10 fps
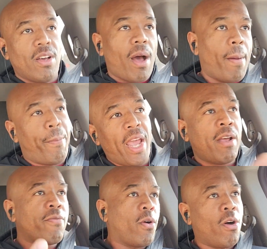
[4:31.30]
I'm
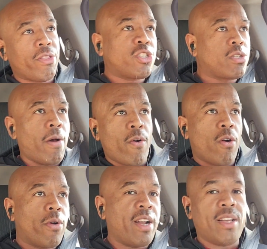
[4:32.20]
paying for all this stuff
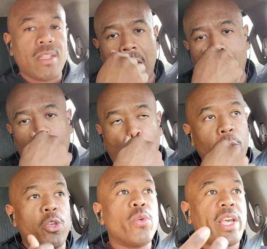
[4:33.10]
already. Nah, bro,
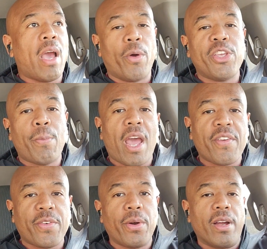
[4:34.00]
you get what you pay
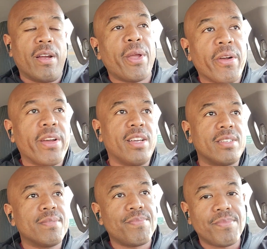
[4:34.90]
for, period.
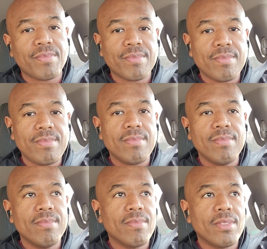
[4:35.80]

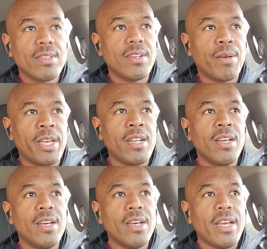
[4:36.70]
You know what I
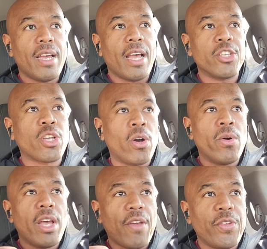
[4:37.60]
mean? And so
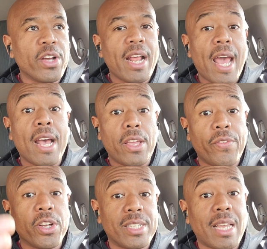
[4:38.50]
if you're
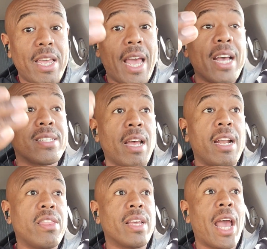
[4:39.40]
gonna say yes to
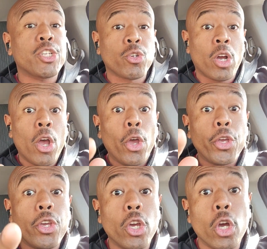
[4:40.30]
anything extra,
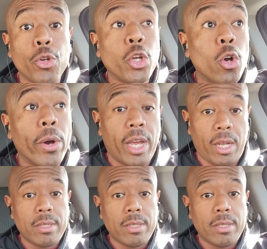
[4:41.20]
you do it.